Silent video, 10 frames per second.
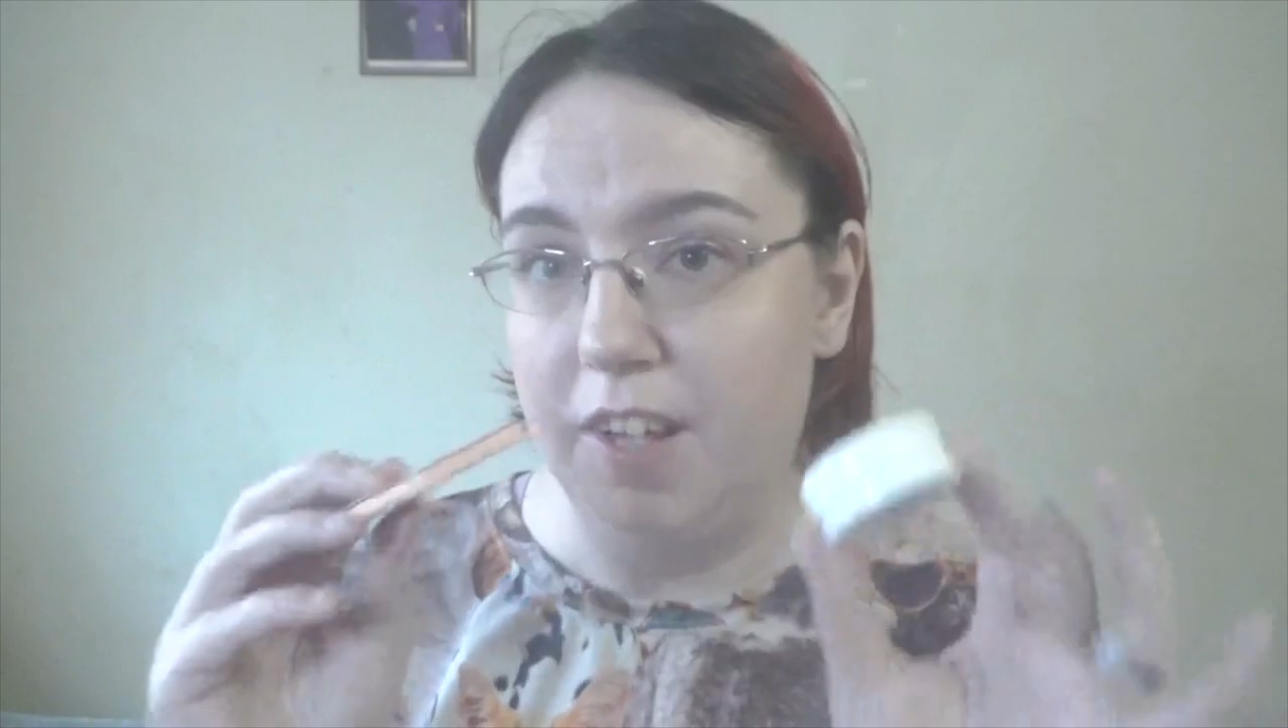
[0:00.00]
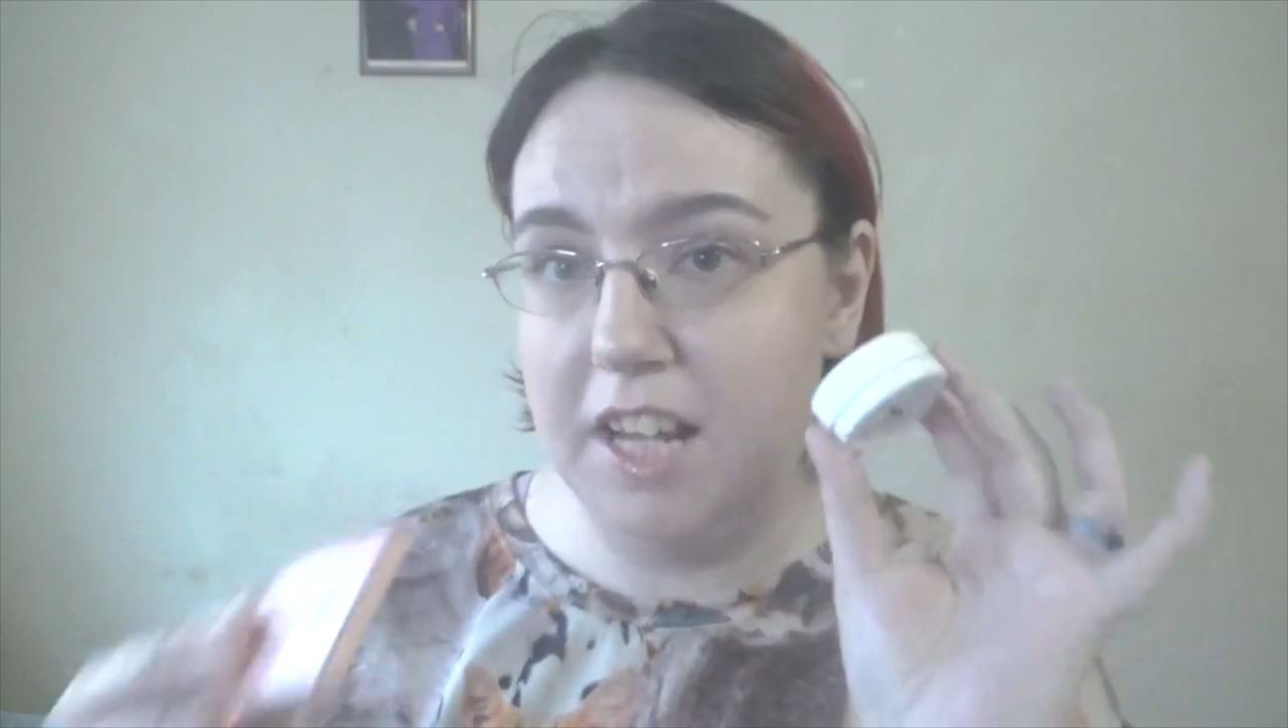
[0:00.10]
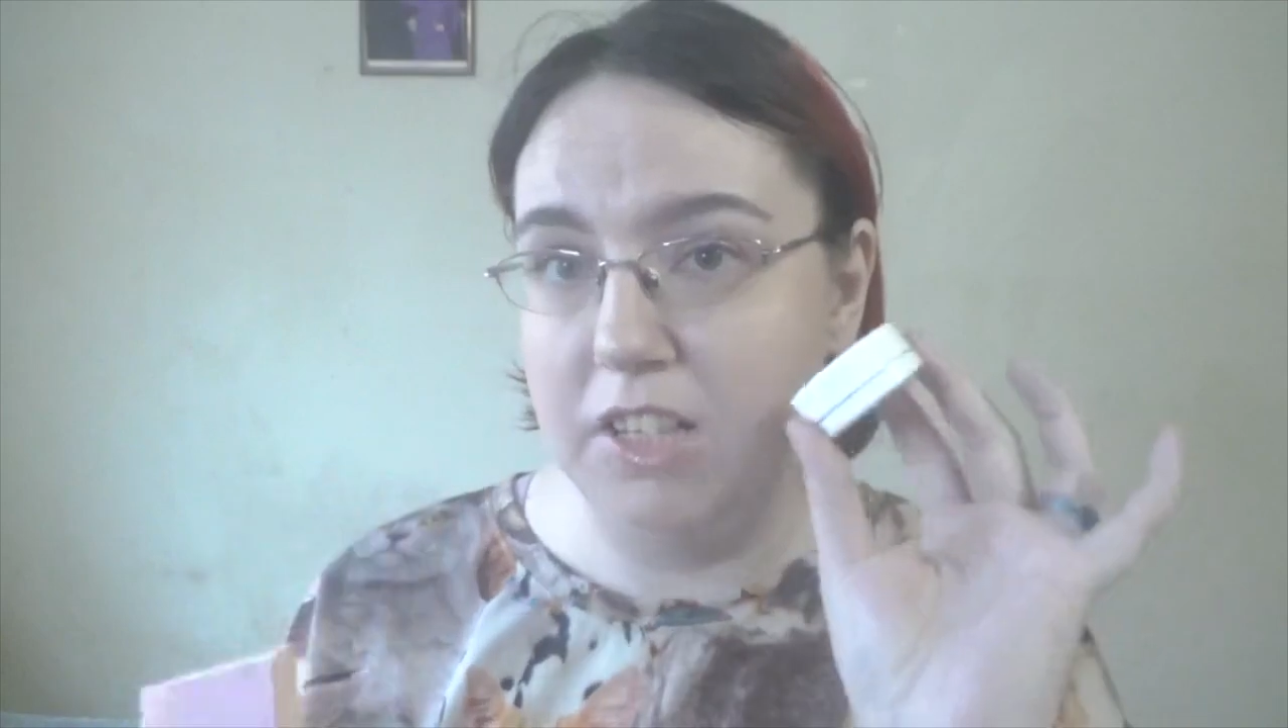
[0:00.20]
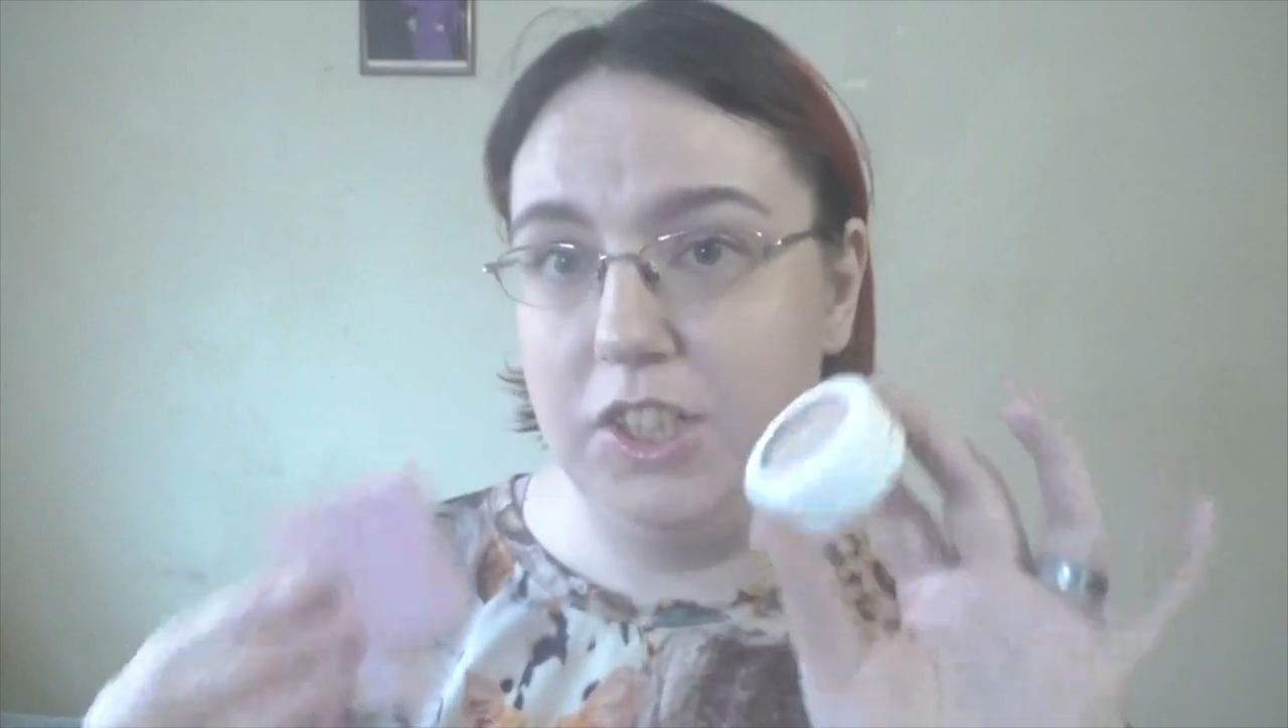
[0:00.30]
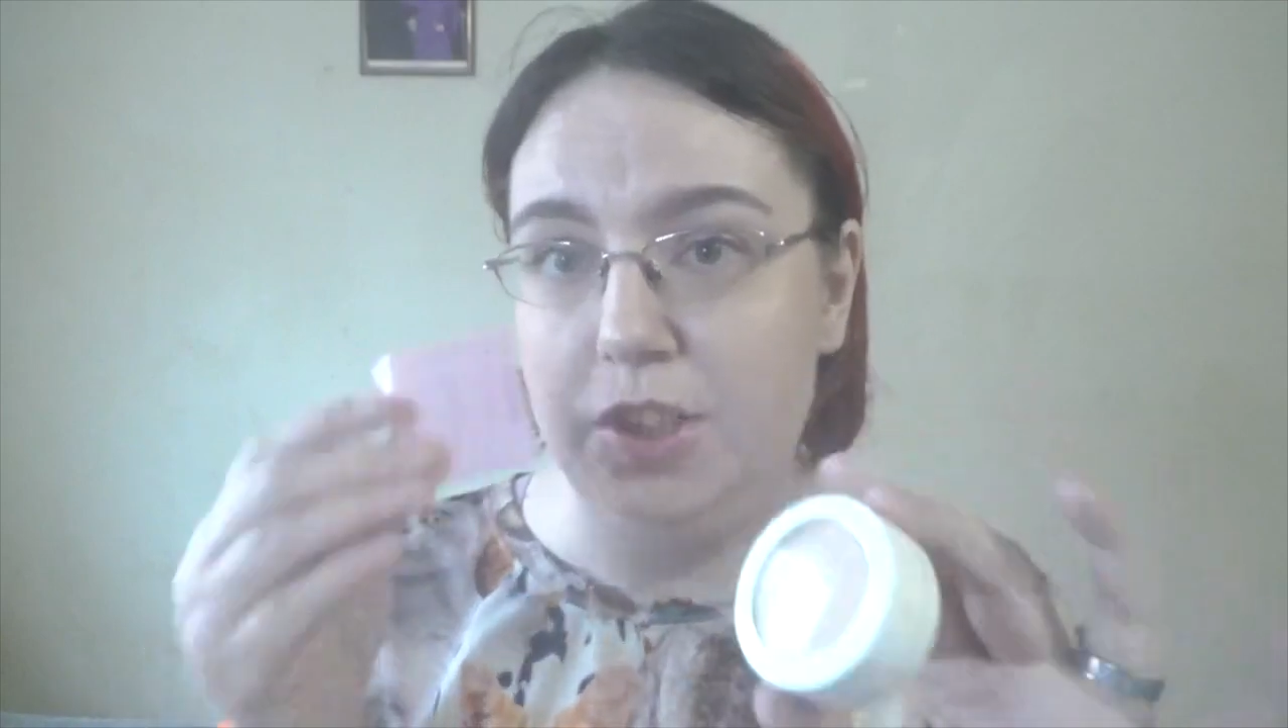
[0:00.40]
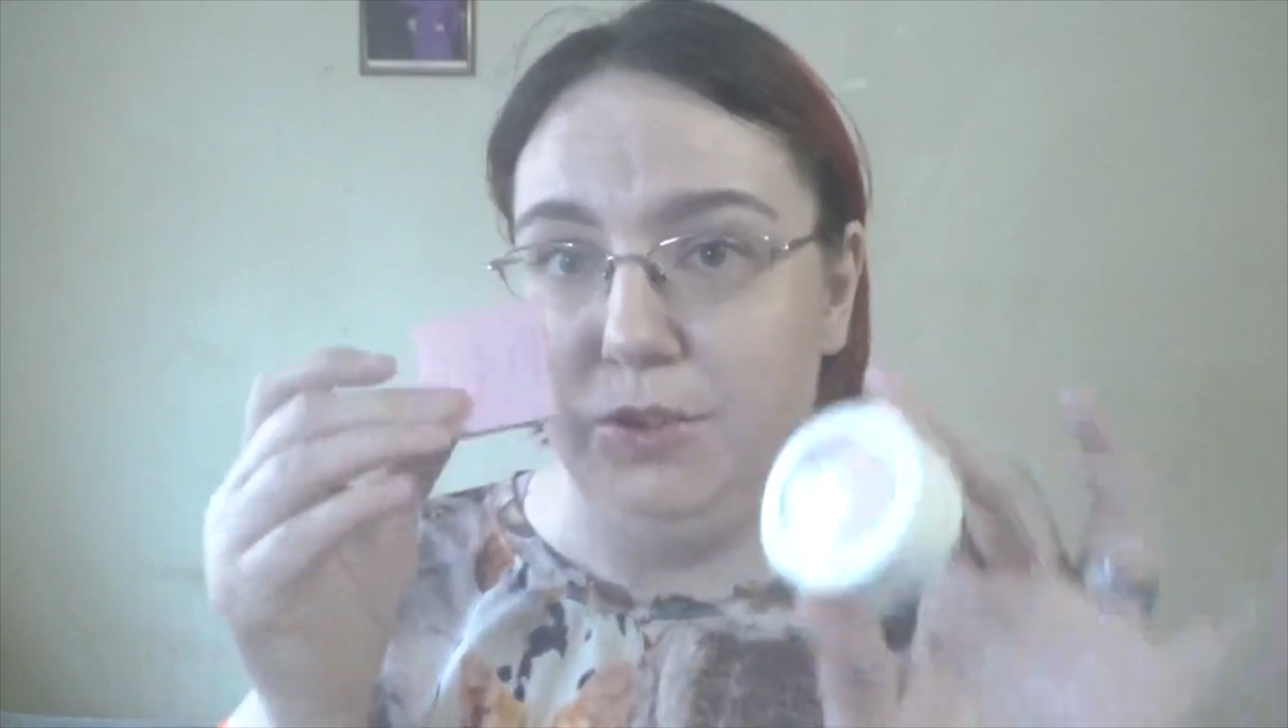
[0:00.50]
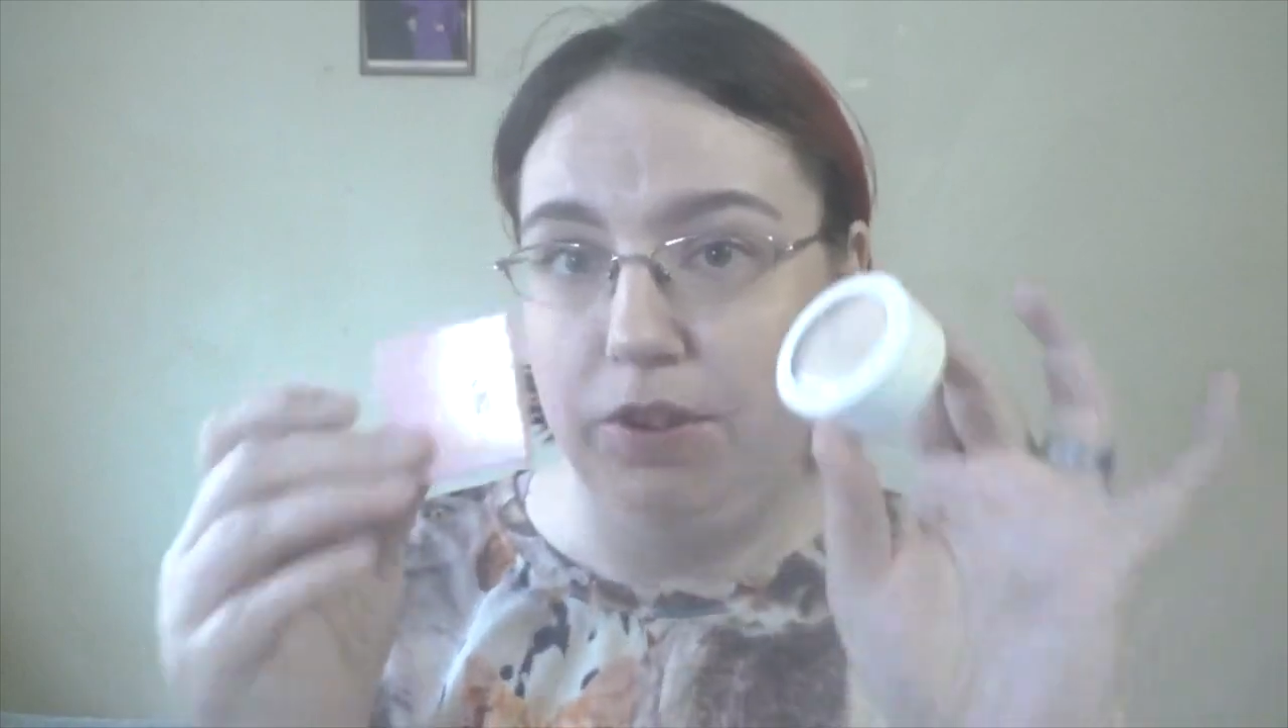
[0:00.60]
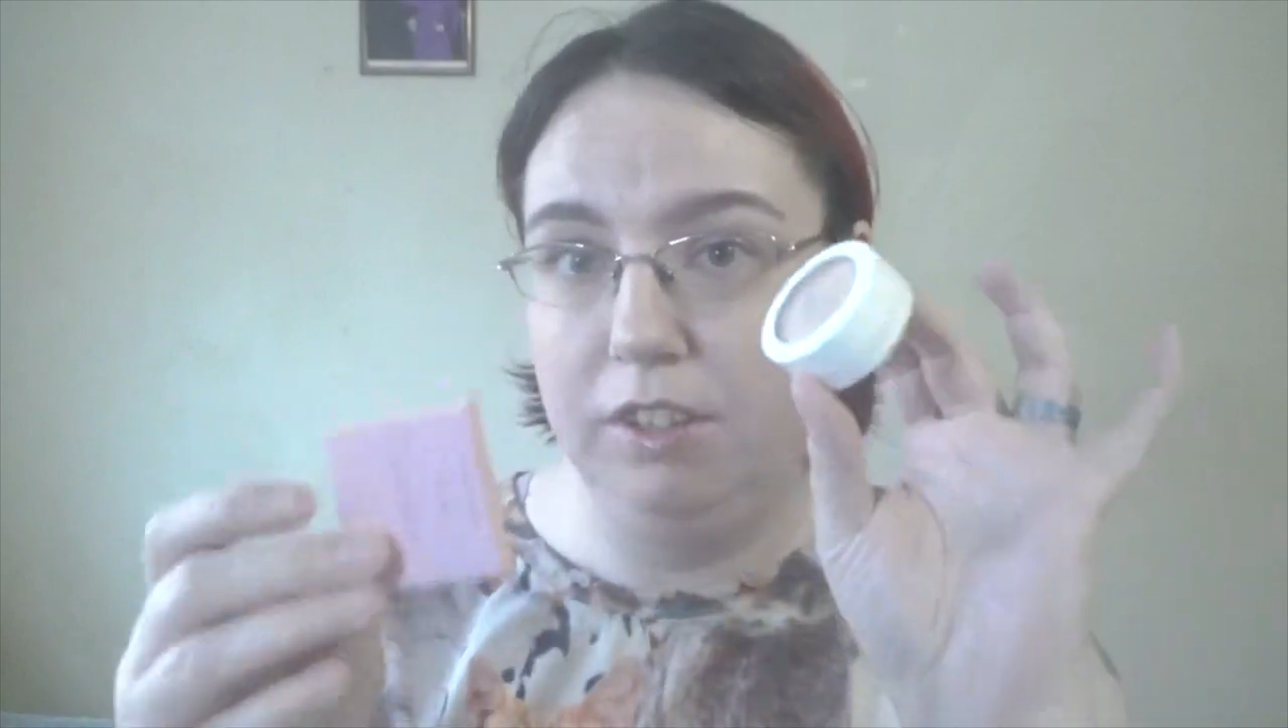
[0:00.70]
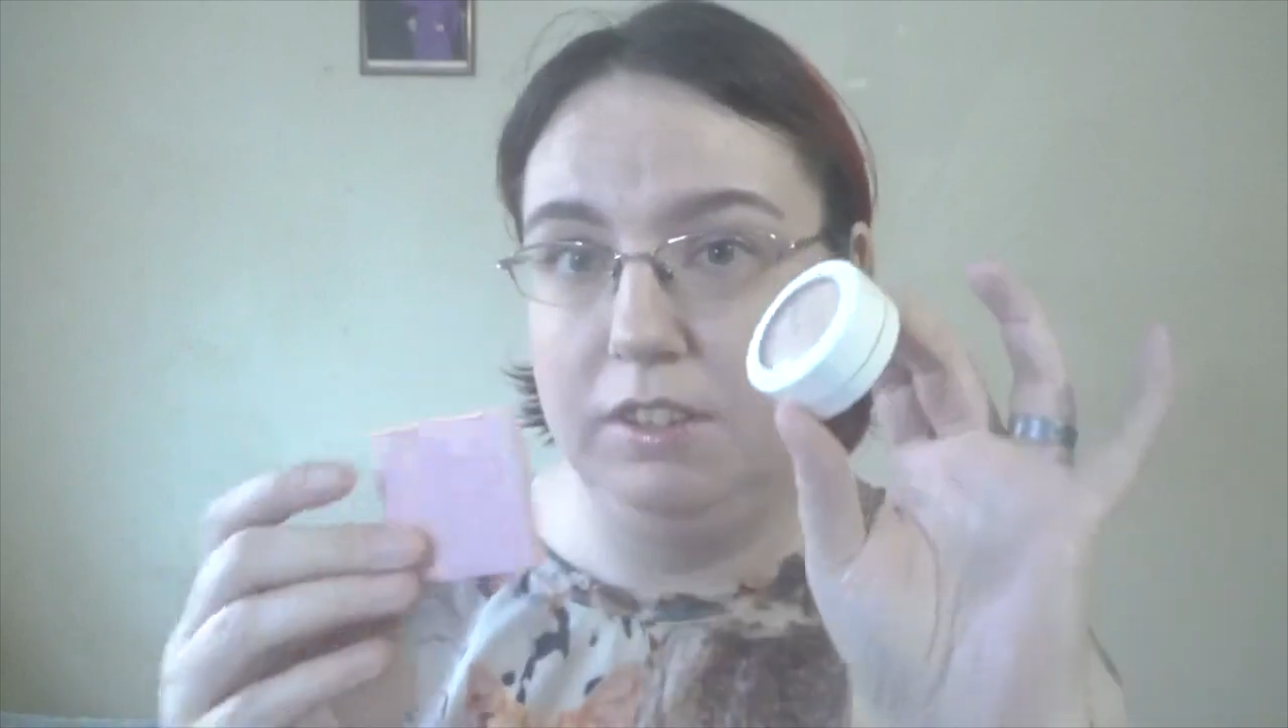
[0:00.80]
had to choose,